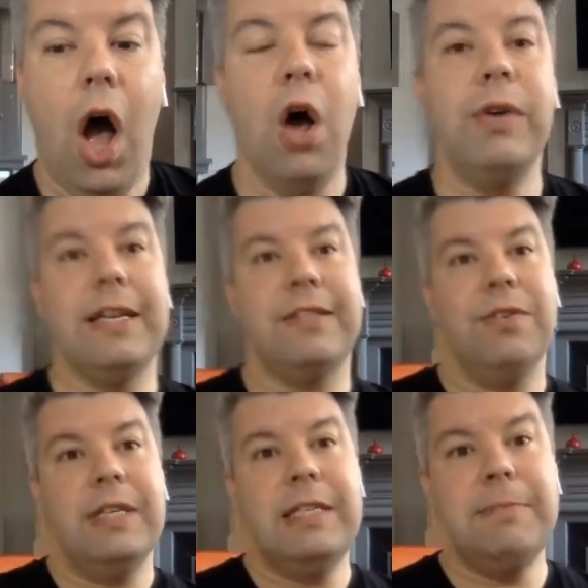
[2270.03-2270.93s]
Oh yeah, so
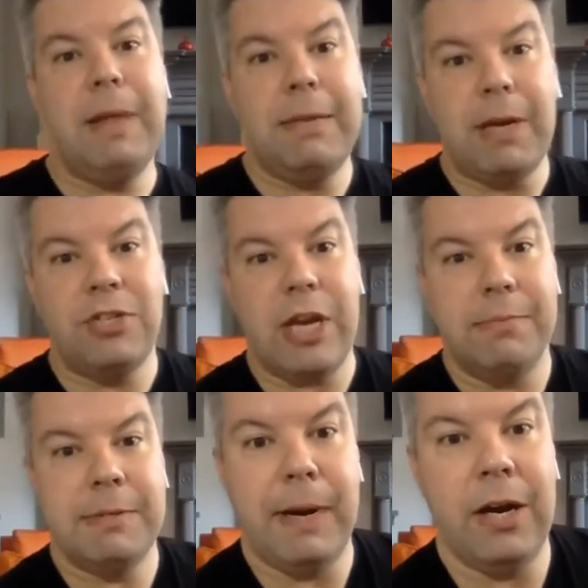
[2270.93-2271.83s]
this is played by
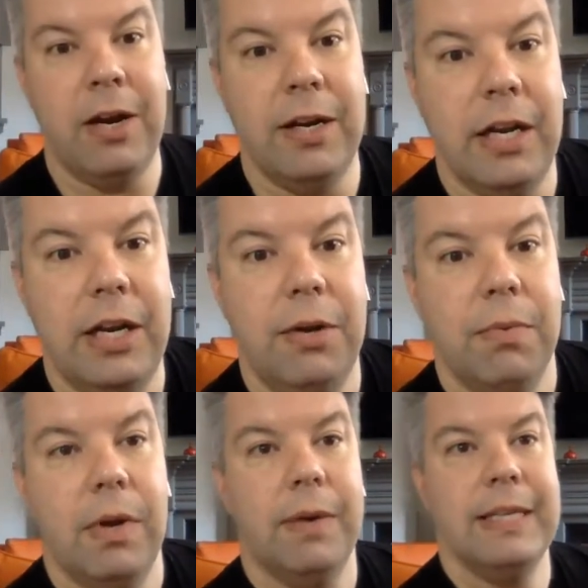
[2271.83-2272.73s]
James Barron. He
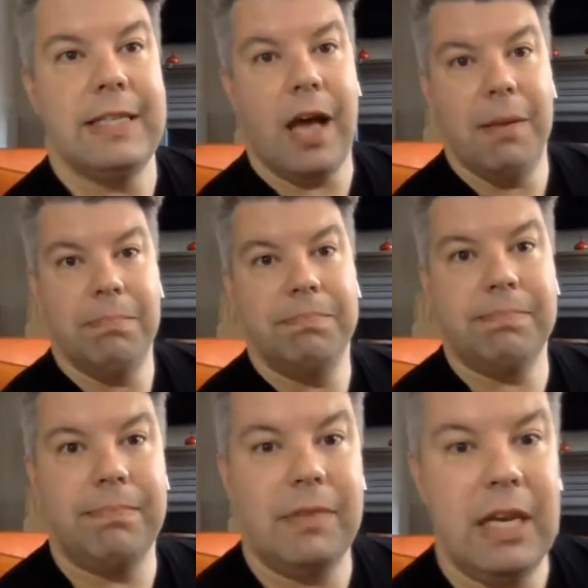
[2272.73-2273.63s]
was um
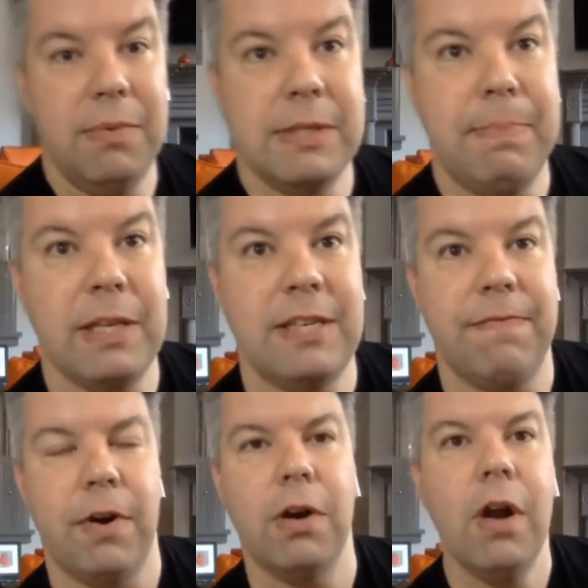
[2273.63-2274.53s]
he was
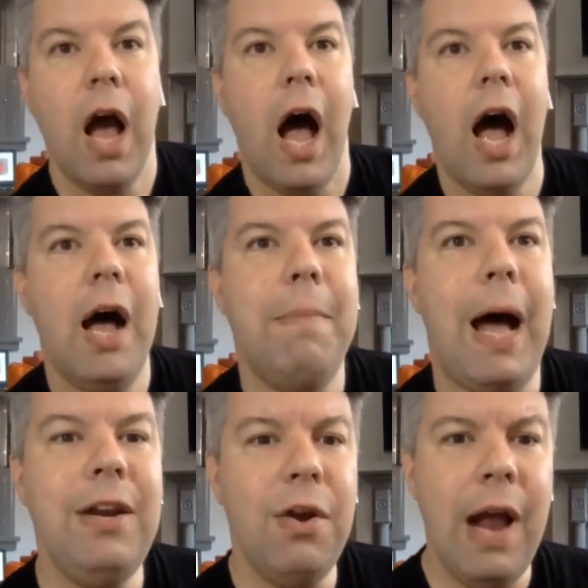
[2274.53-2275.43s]
Bustopher. Um,
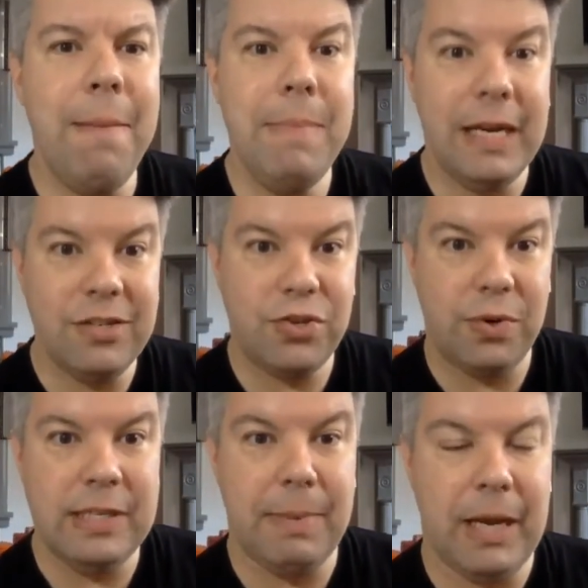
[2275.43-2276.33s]
I don't have many
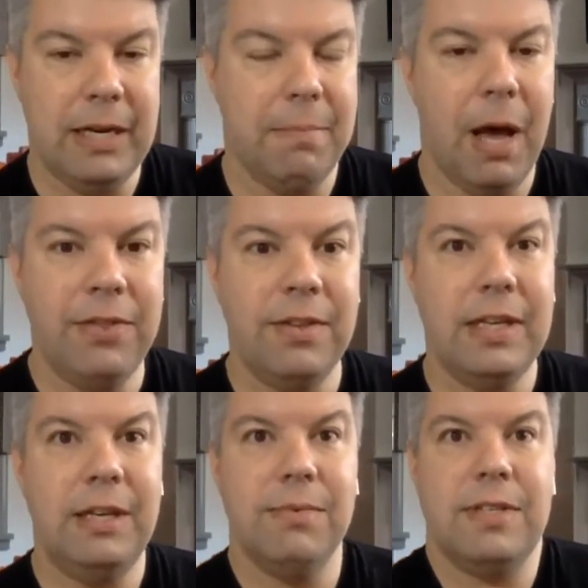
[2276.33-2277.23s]
stories about him other
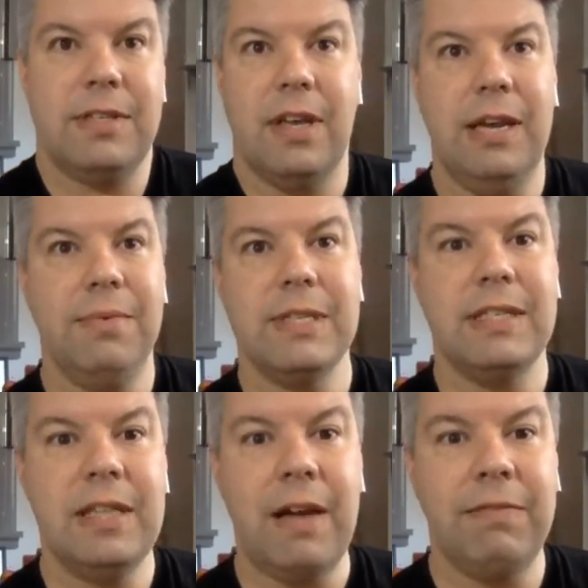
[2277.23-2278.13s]
than he was he
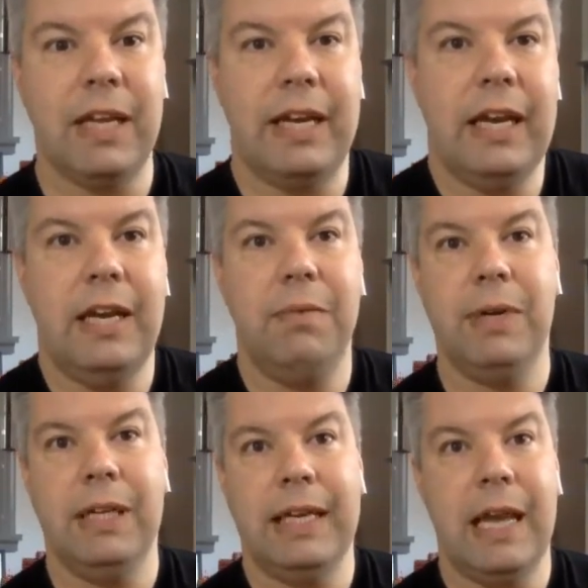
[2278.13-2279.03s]
was lovely. He
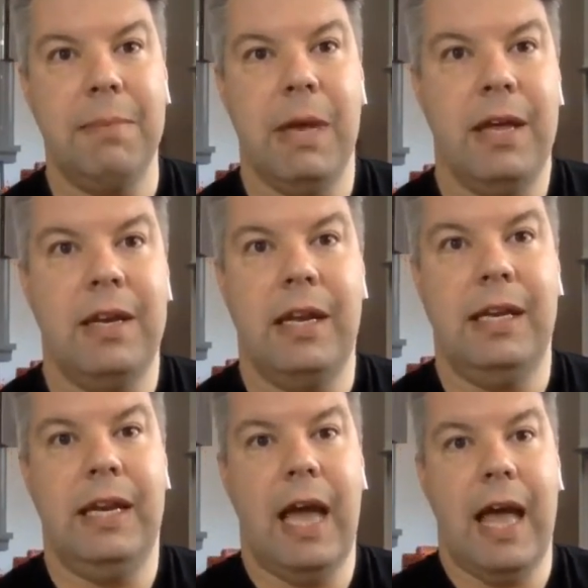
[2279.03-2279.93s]
really came in and
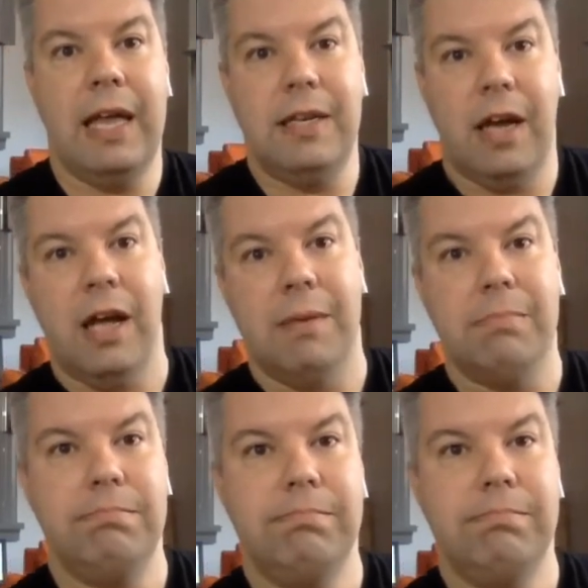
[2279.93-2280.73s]
he had um